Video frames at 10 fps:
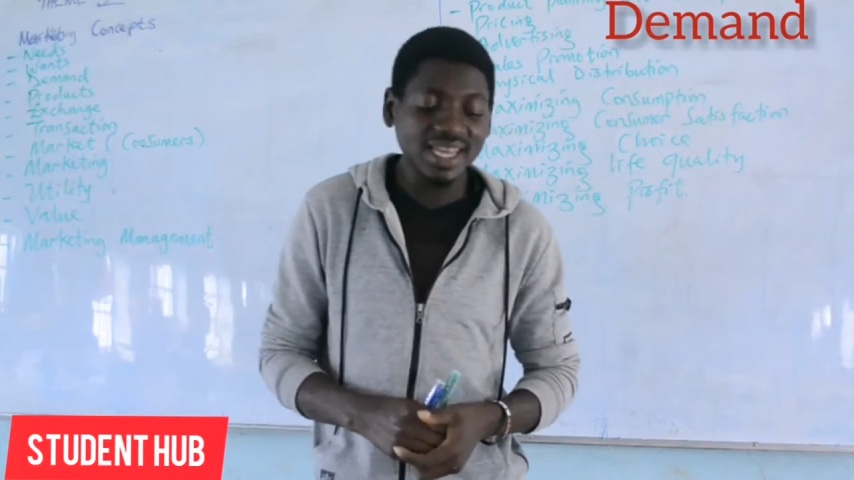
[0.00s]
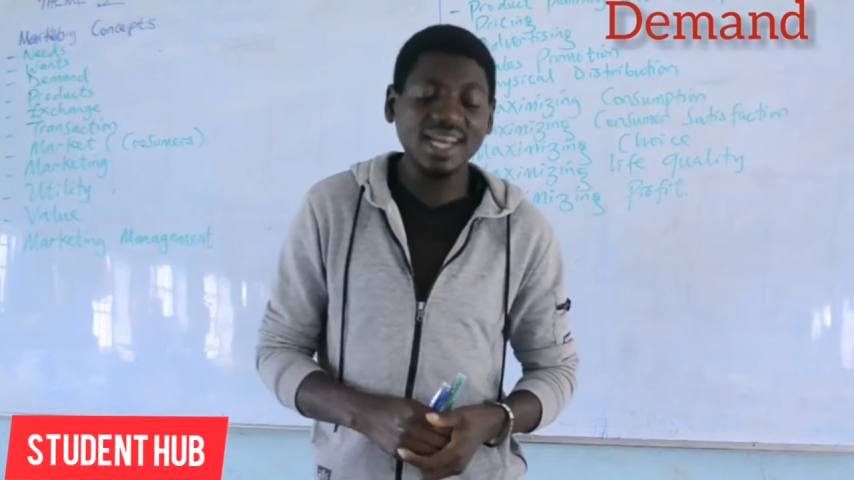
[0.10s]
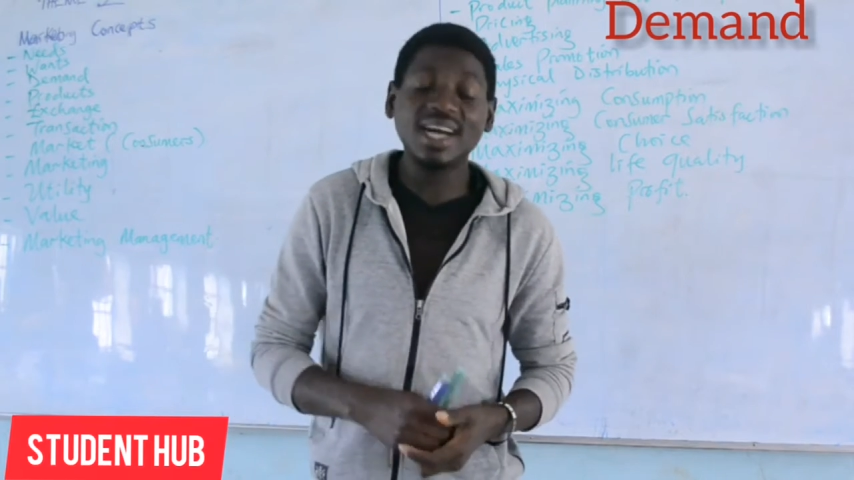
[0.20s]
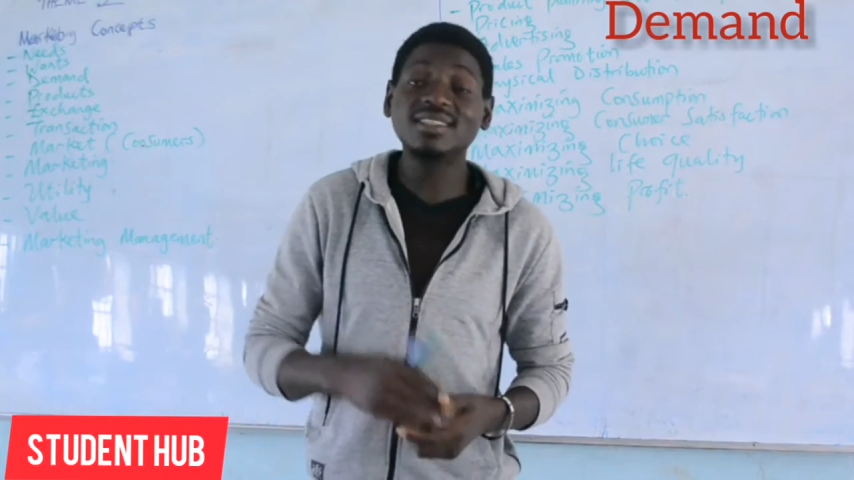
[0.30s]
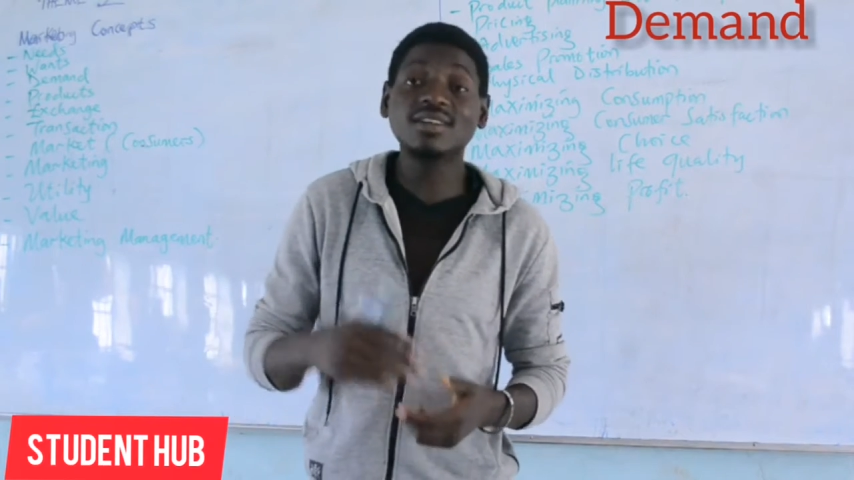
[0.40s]

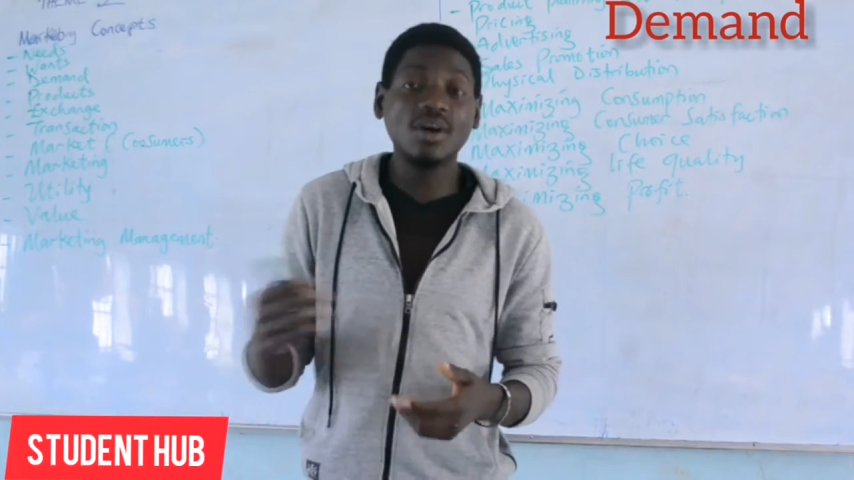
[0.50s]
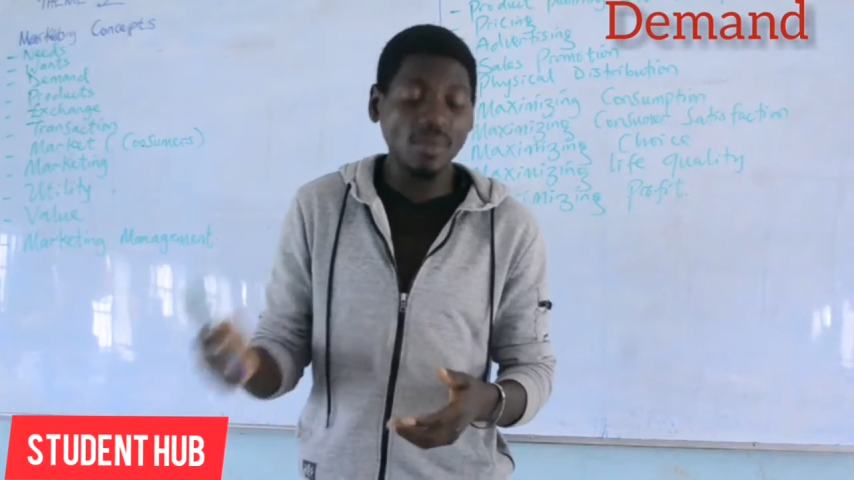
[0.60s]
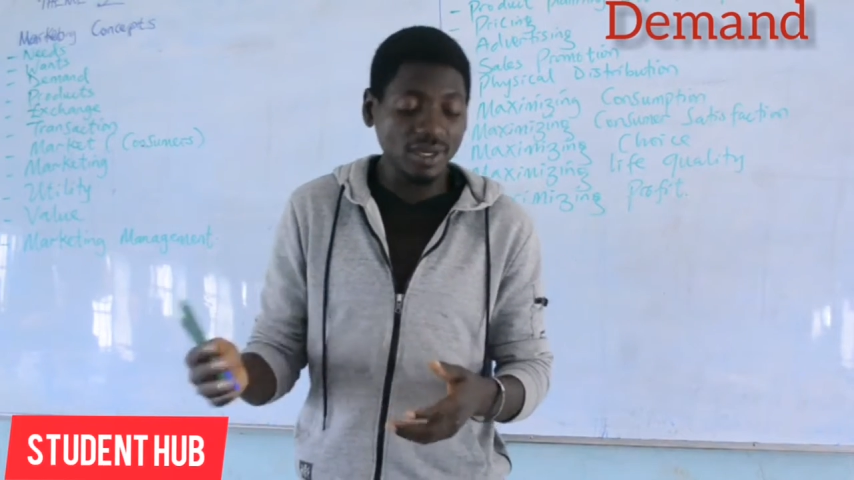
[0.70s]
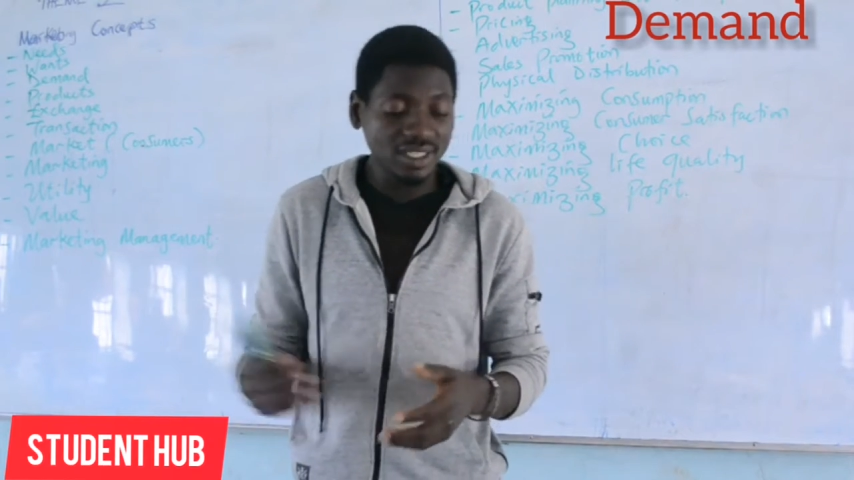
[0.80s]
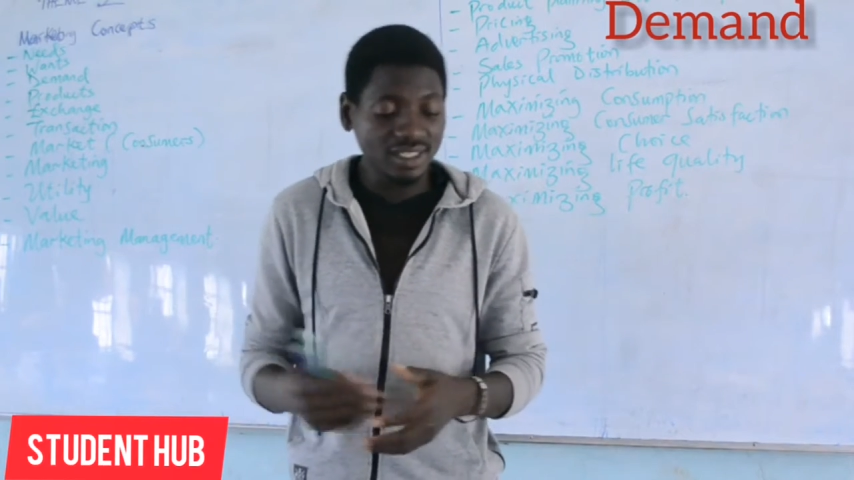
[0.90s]
as a
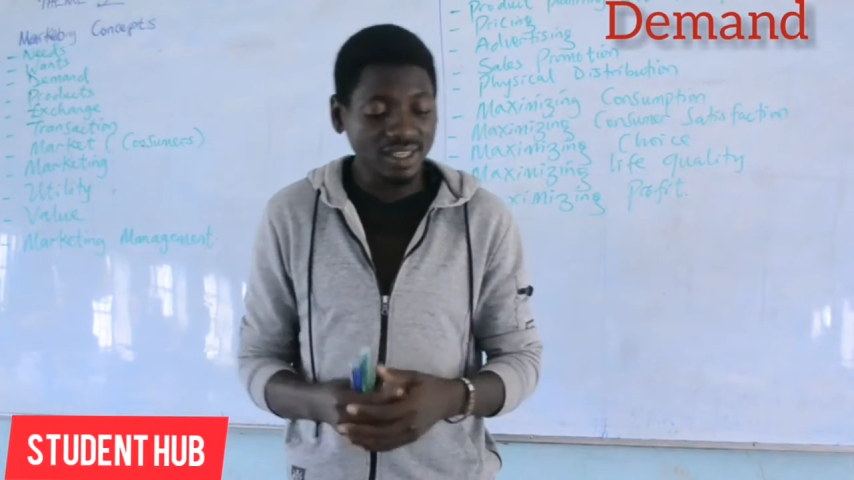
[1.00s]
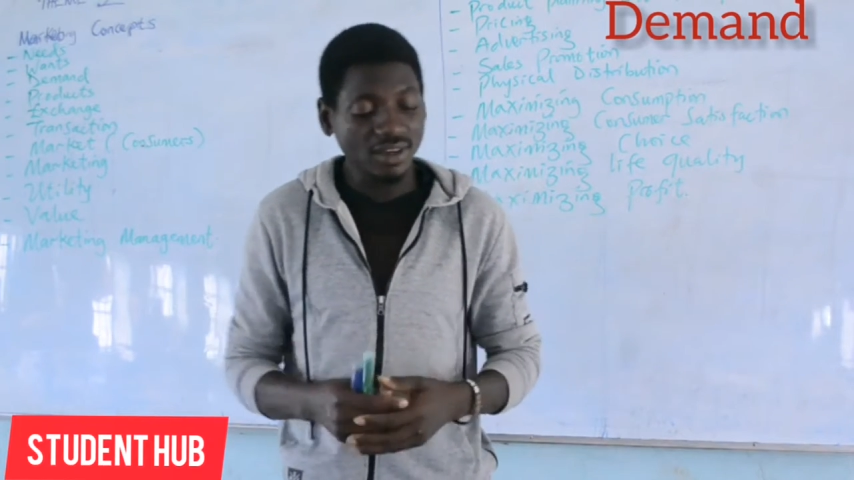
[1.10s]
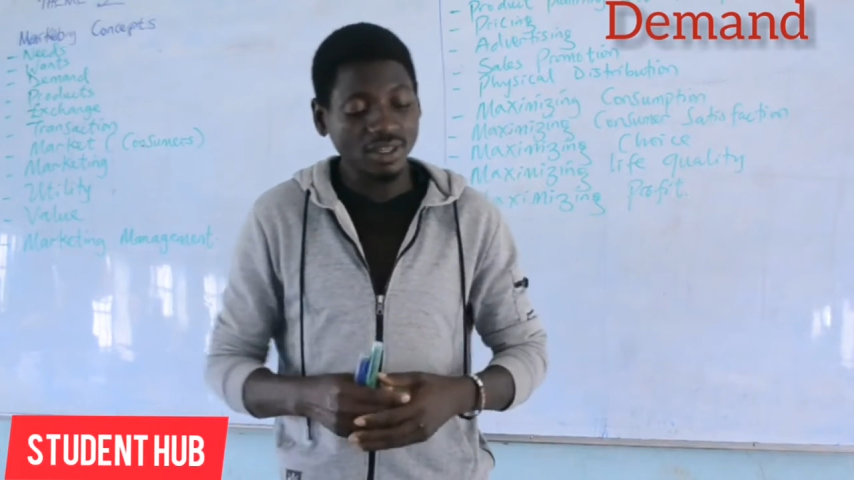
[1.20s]
commodity or the